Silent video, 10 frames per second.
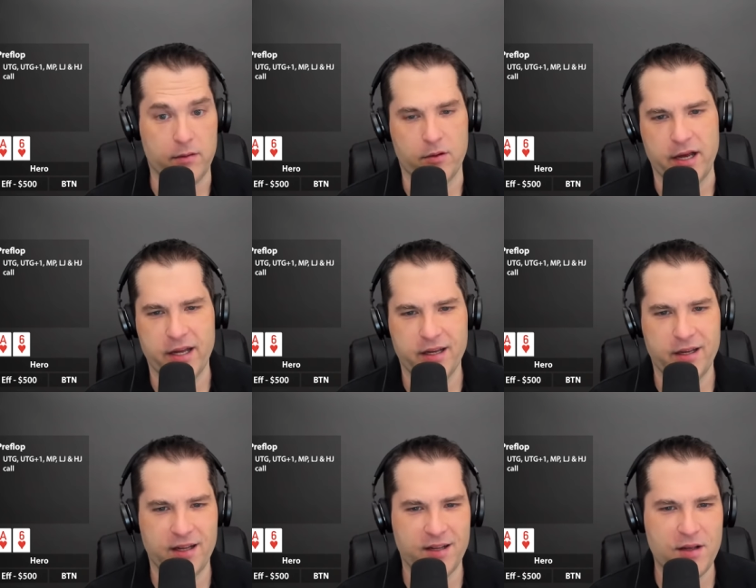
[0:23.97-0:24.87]
Okay.
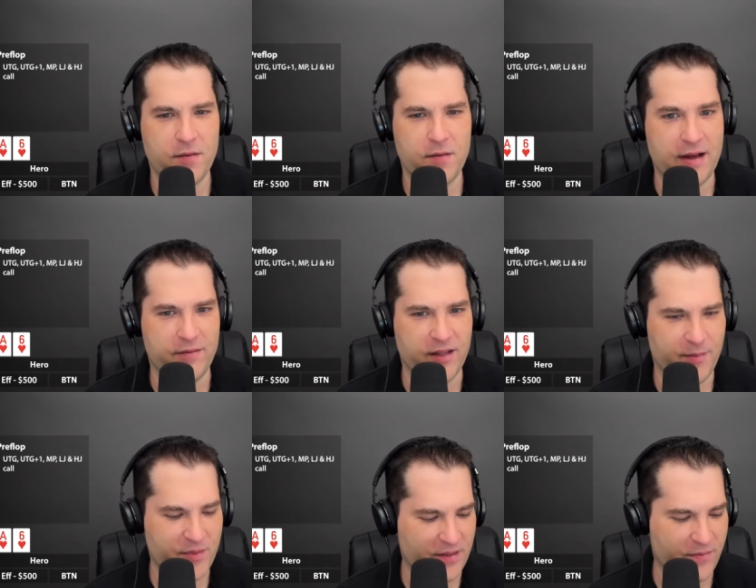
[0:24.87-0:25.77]
5
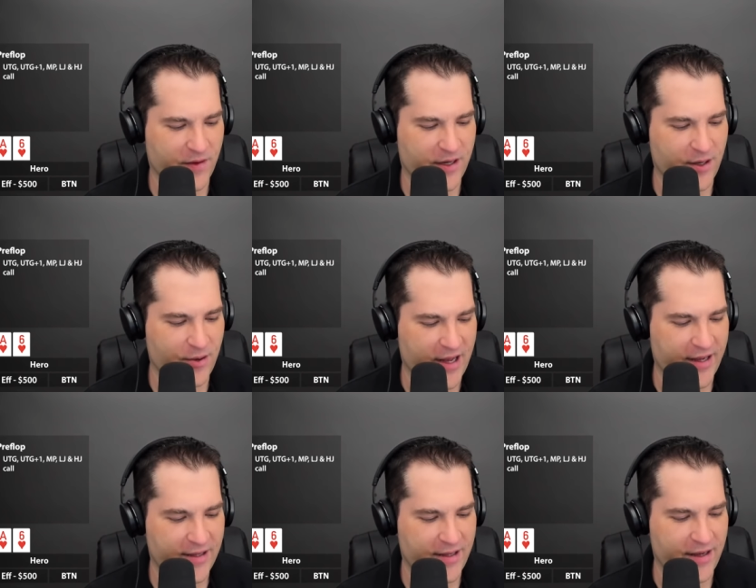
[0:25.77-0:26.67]
limps, yeah, in front.
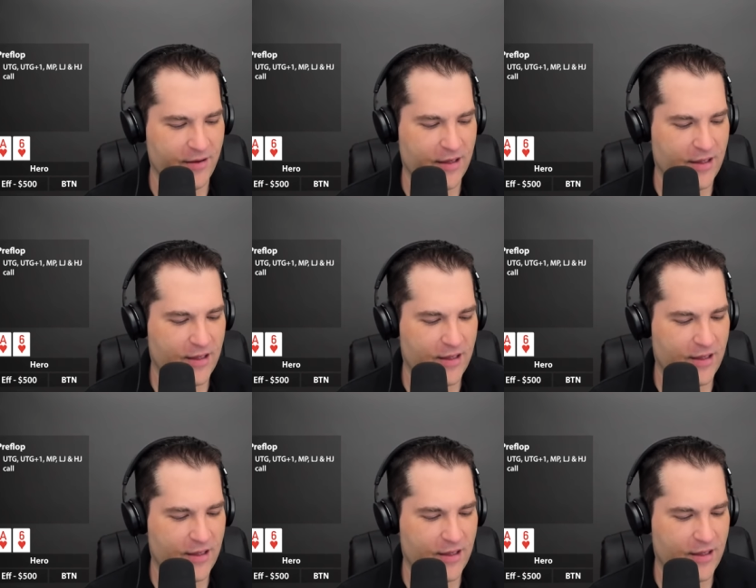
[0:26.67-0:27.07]
Okay. Yep.